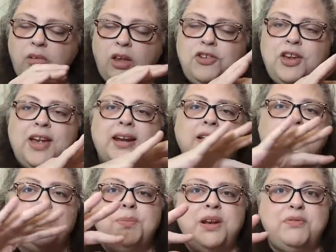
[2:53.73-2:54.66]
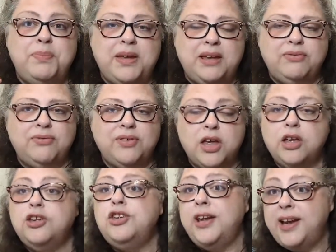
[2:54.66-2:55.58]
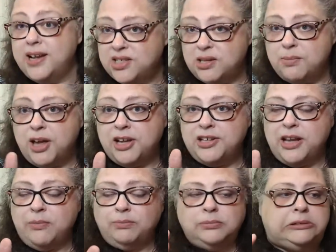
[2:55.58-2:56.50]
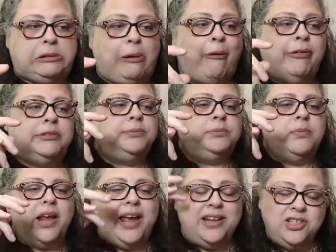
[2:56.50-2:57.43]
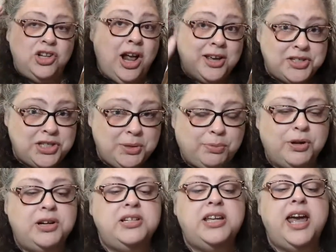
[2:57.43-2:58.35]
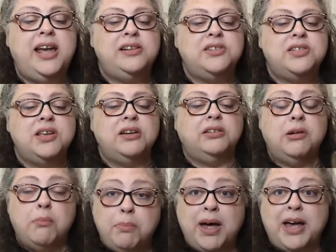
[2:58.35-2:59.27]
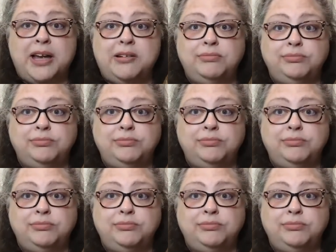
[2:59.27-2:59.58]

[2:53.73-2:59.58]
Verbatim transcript: You get a little bit of beef, you get some onion. It's not super intense, but